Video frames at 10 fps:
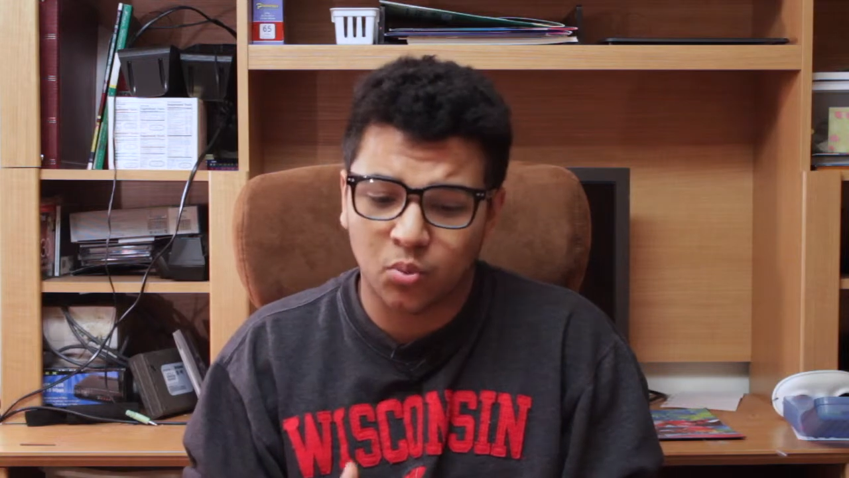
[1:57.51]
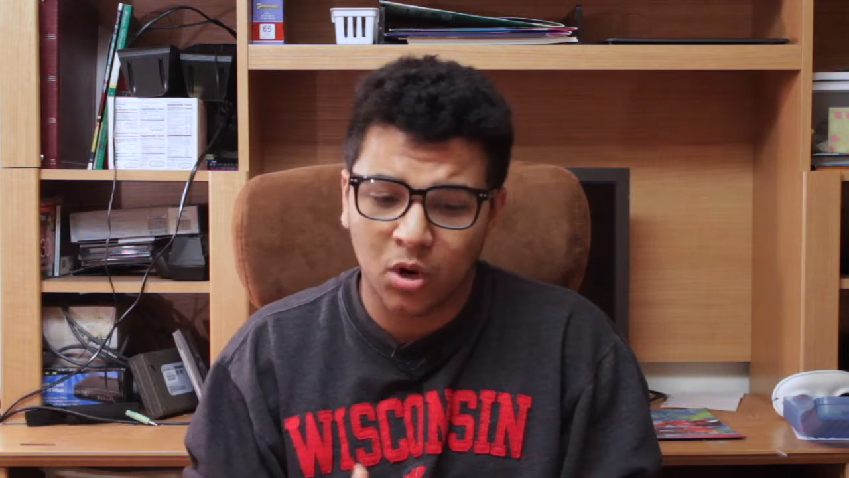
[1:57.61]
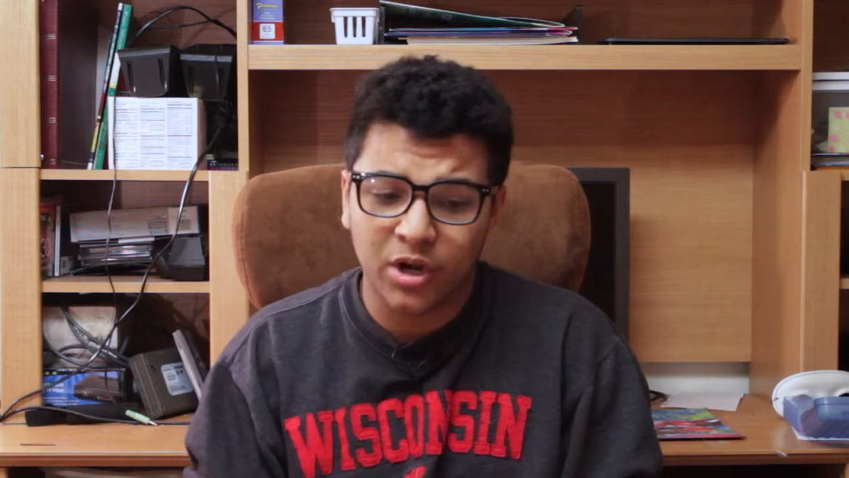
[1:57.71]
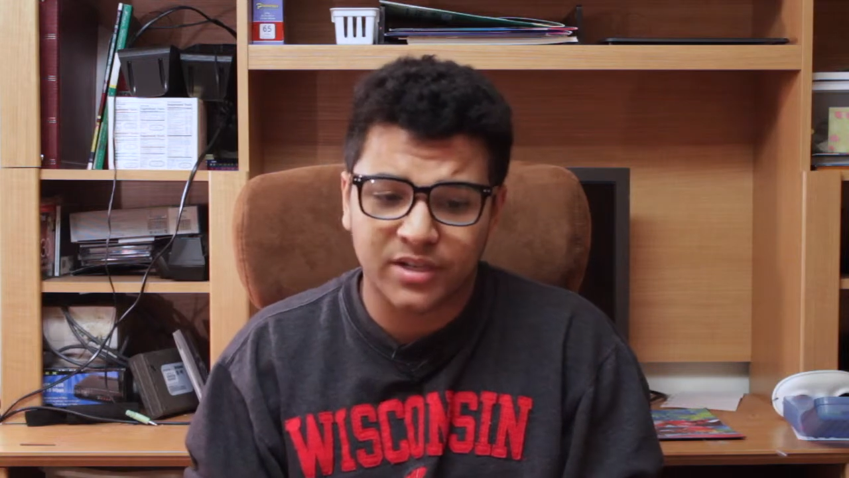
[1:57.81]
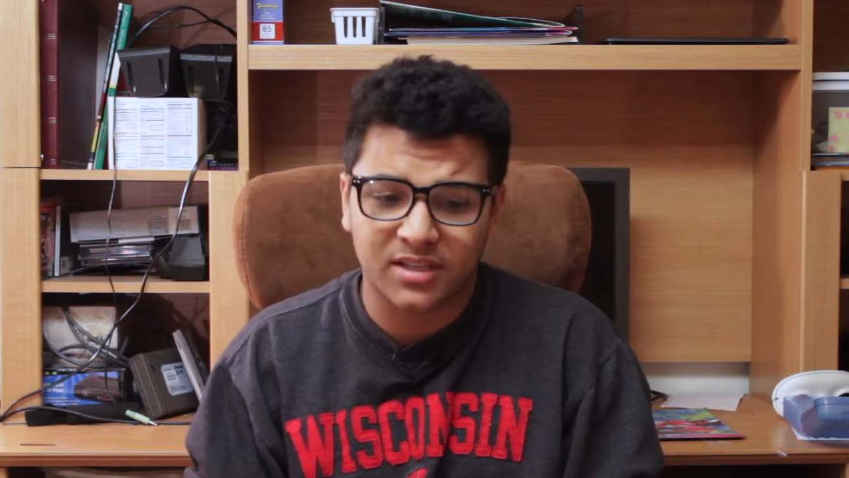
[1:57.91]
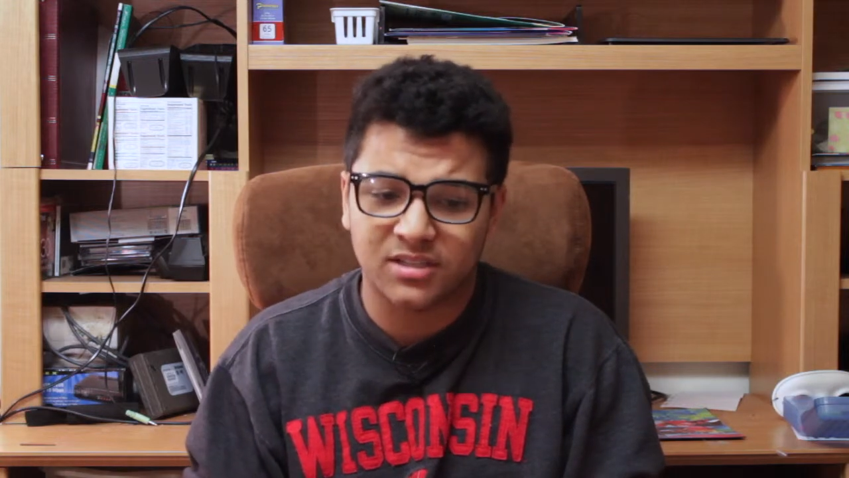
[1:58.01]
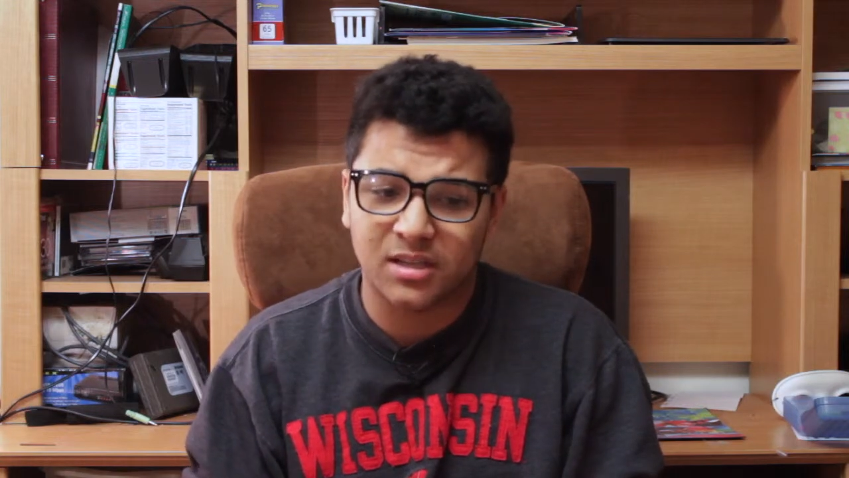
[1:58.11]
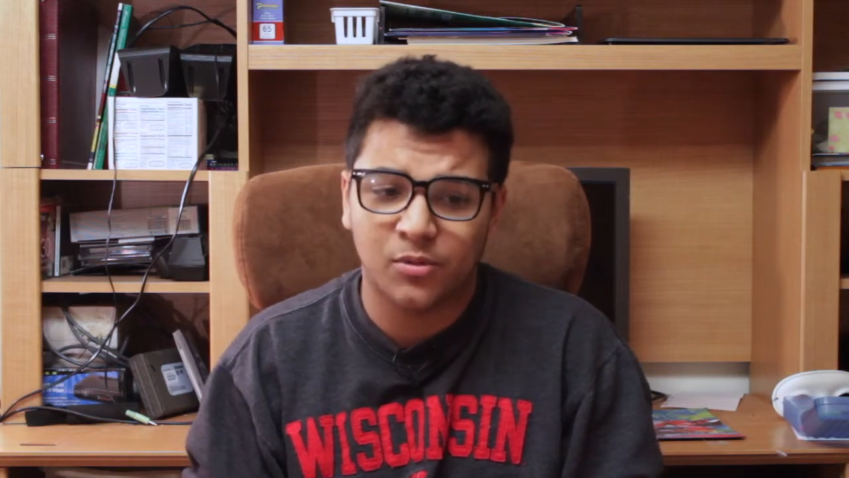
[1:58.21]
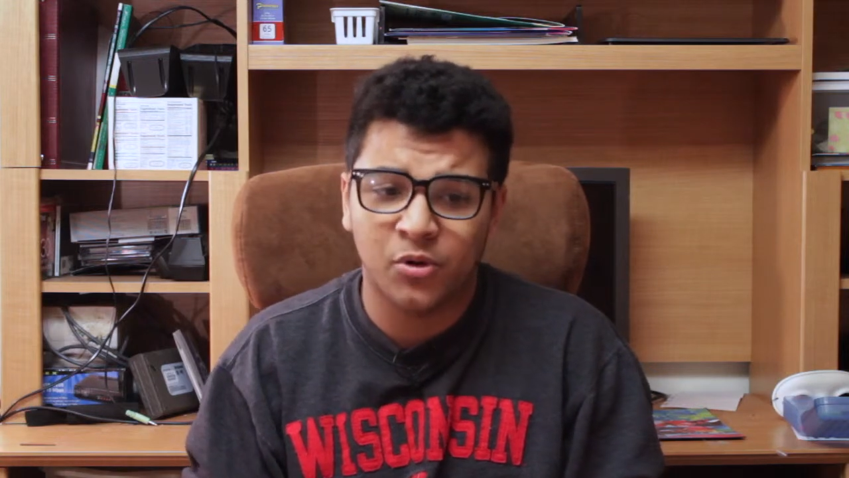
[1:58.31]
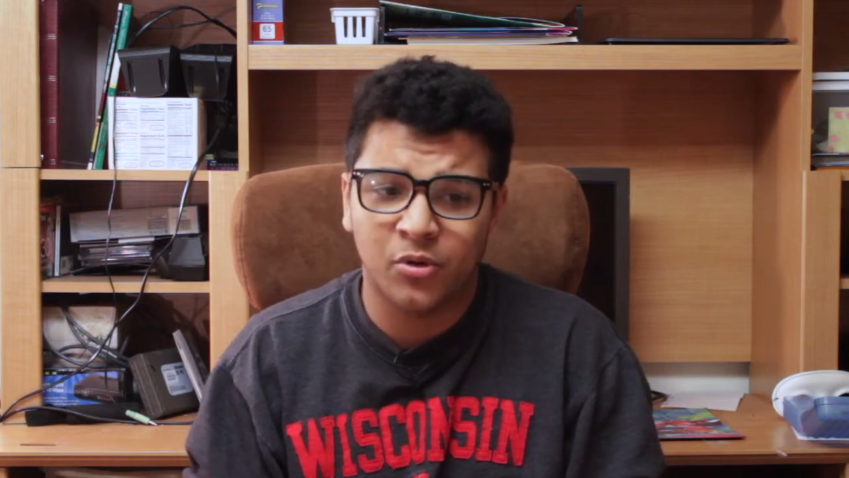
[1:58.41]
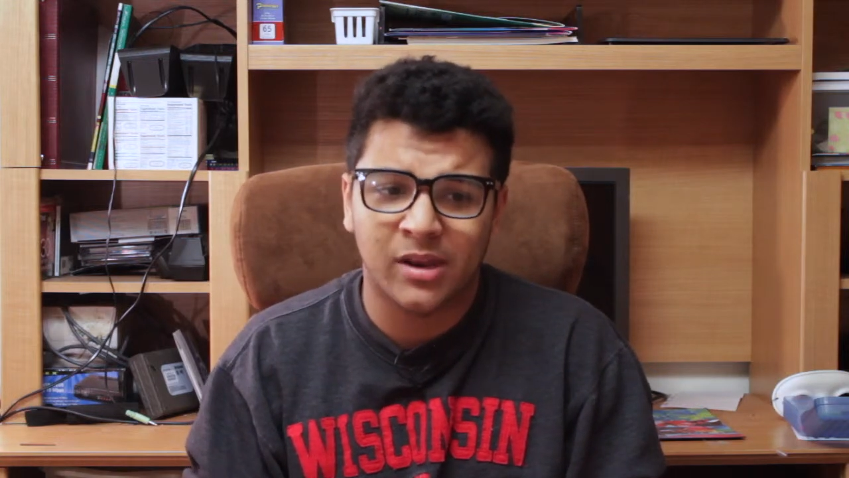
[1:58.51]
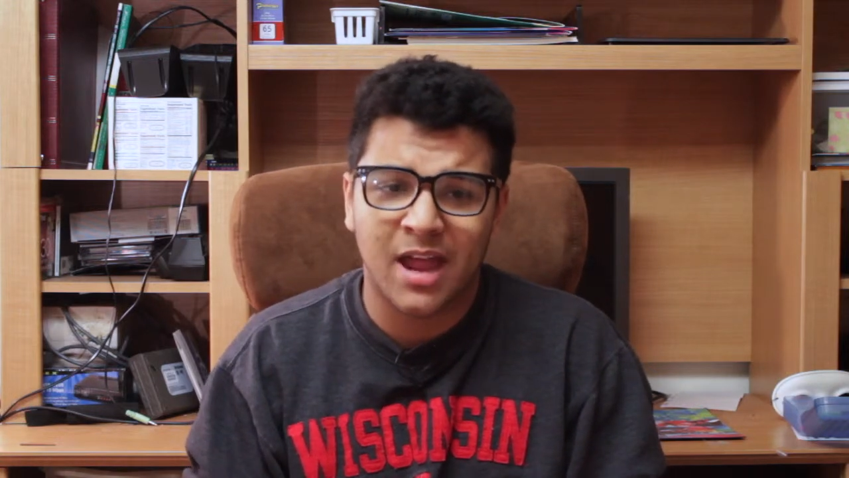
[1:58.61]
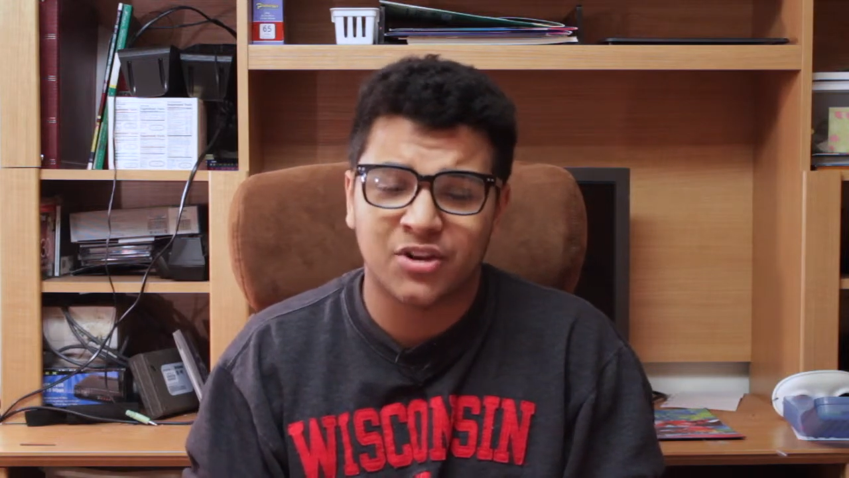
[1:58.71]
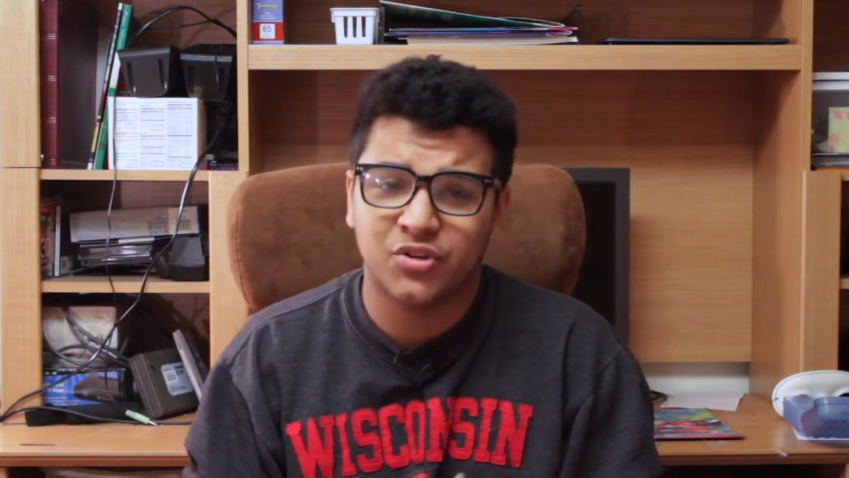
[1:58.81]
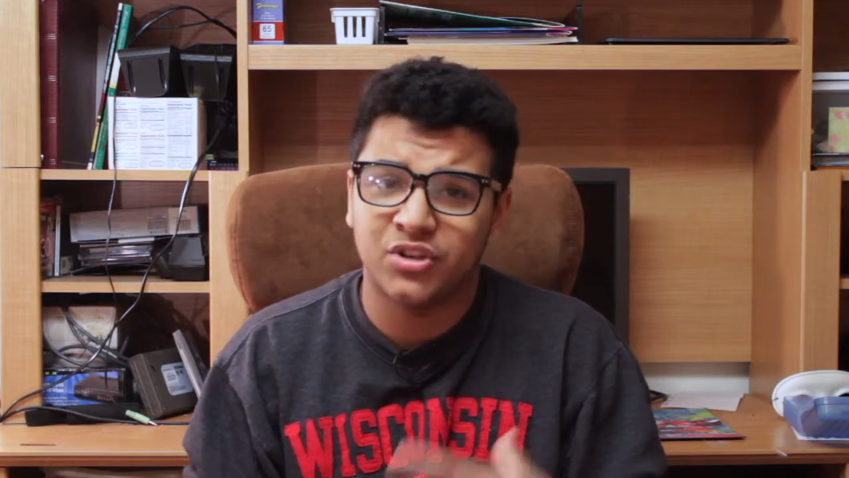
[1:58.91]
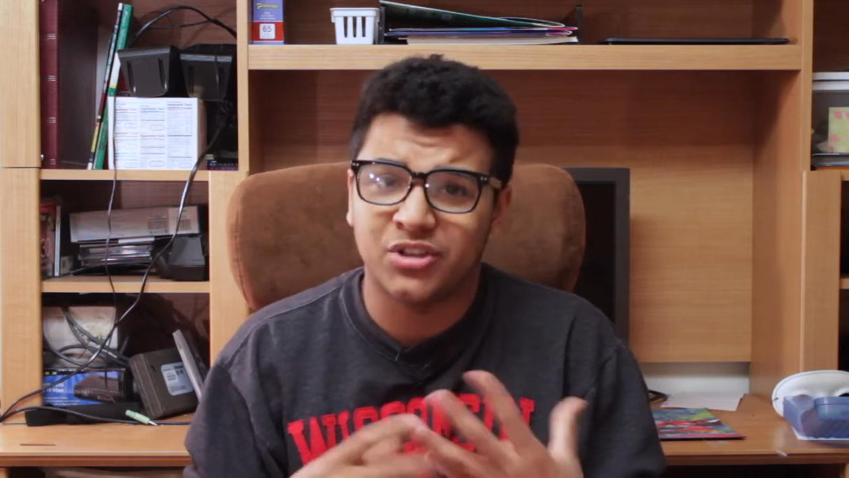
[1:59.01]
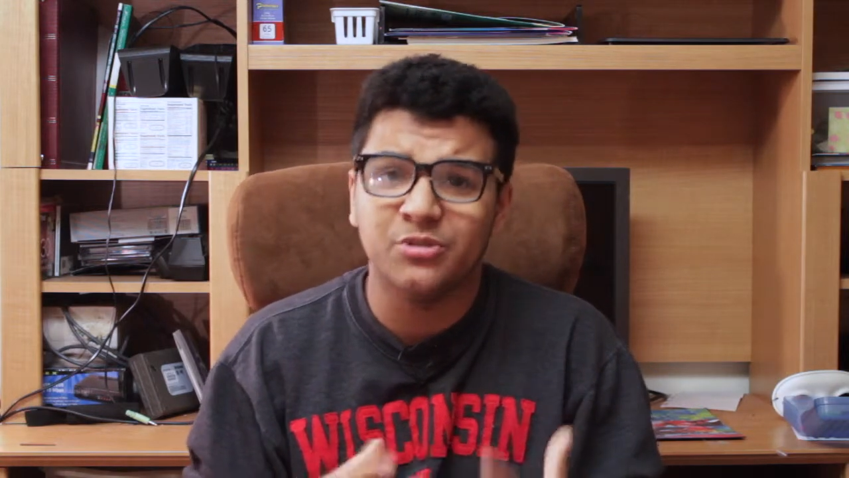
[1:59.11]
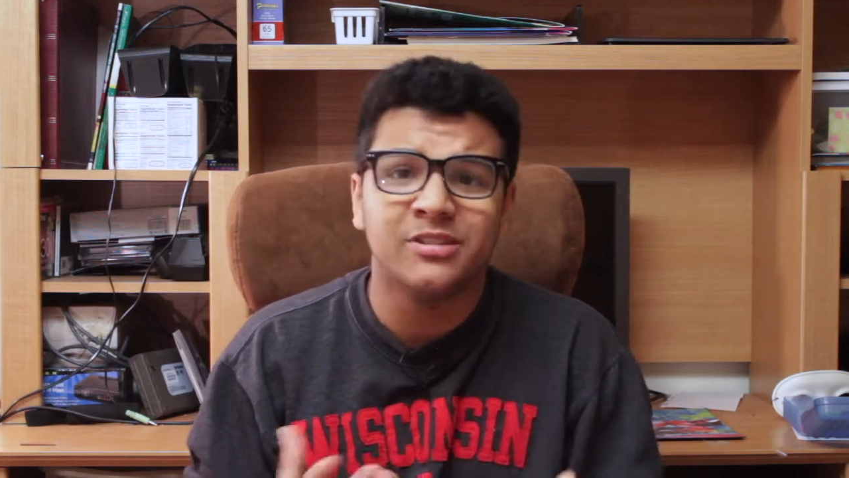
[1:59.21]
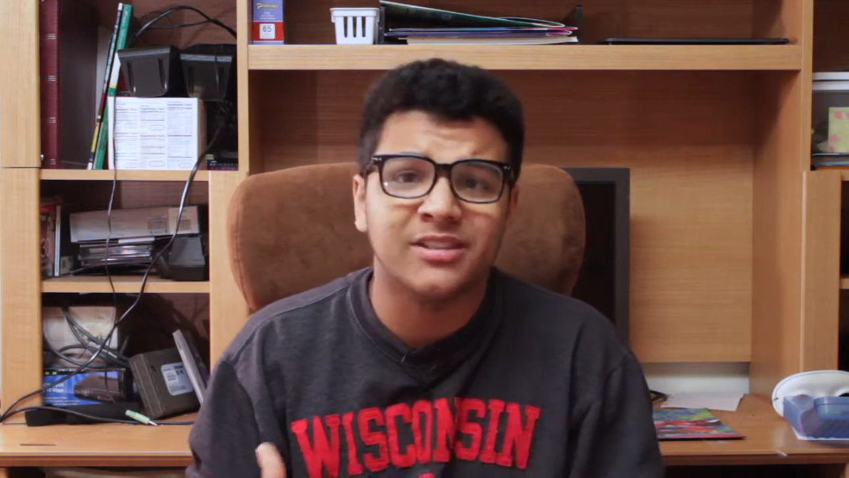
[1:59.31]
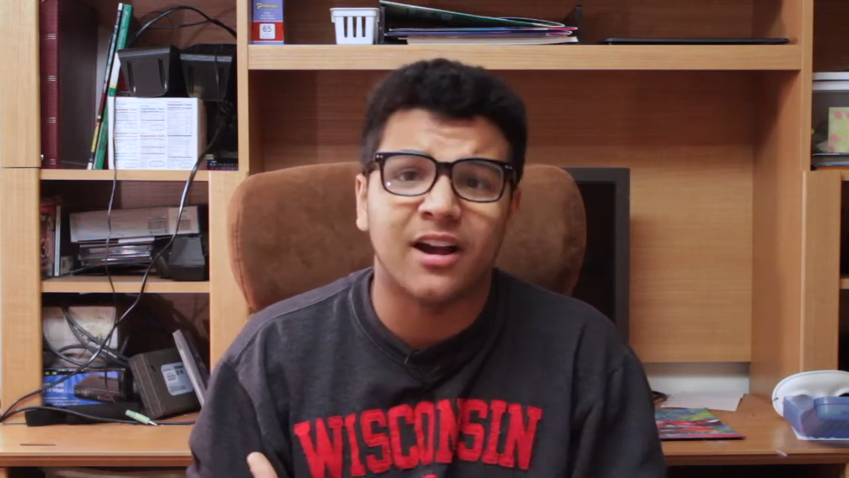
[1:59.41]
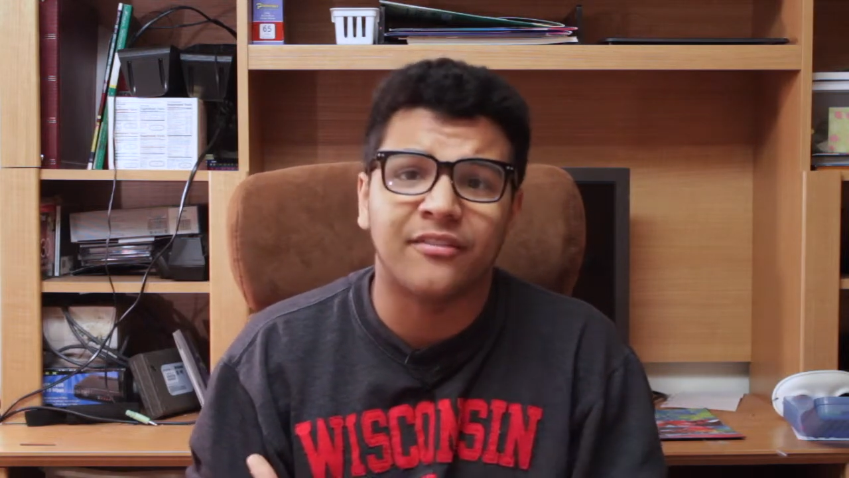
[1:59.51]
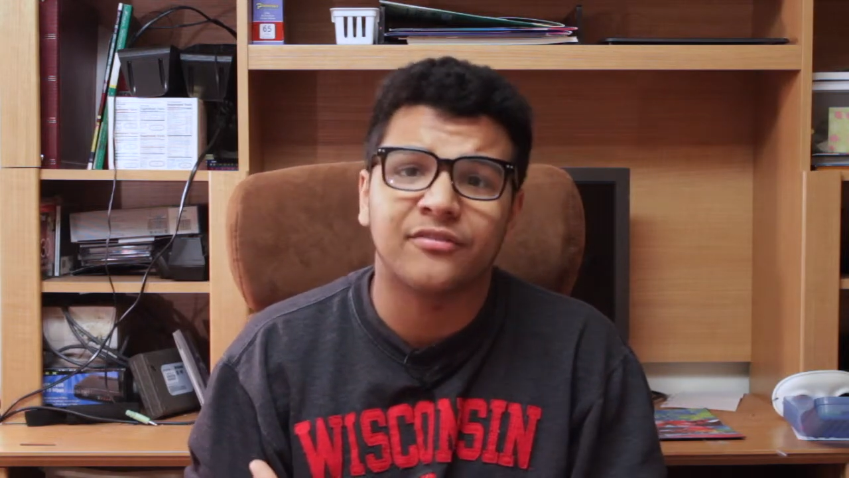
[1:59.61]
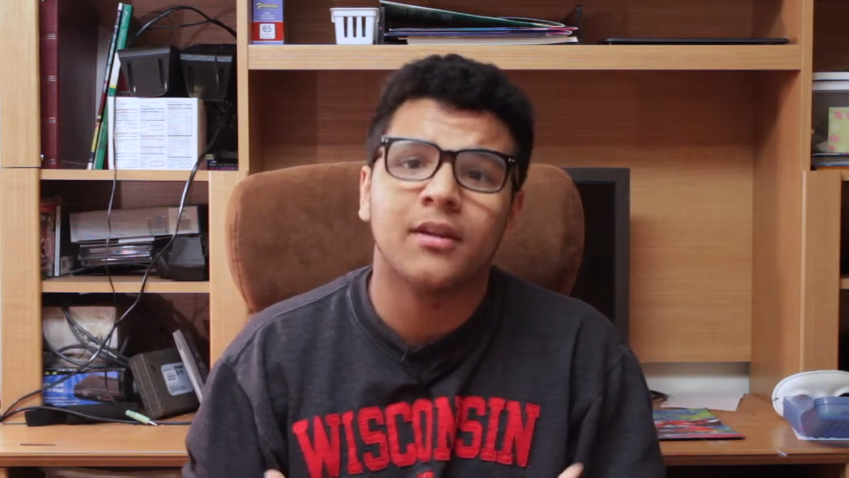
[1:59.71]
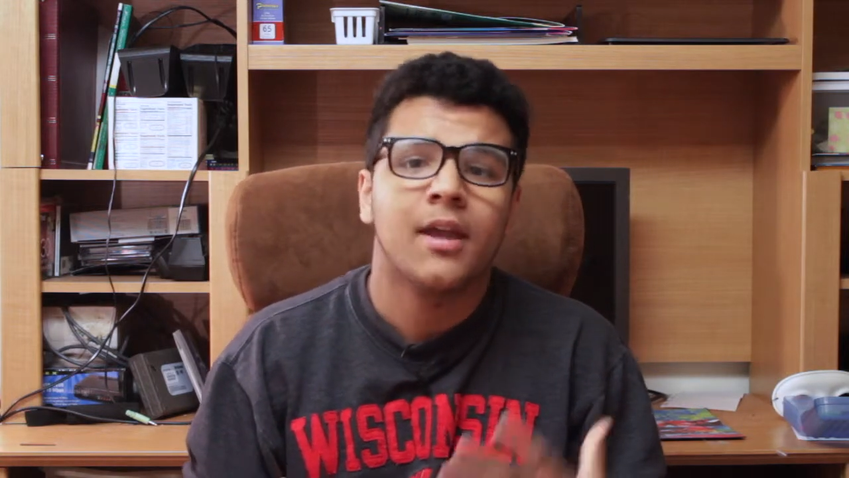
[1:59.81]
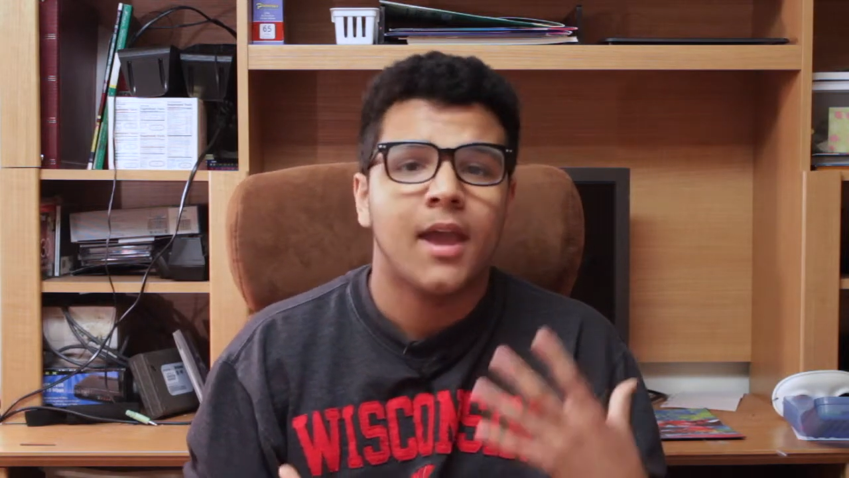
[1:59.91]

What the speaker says: works and someone who can actually do stuff.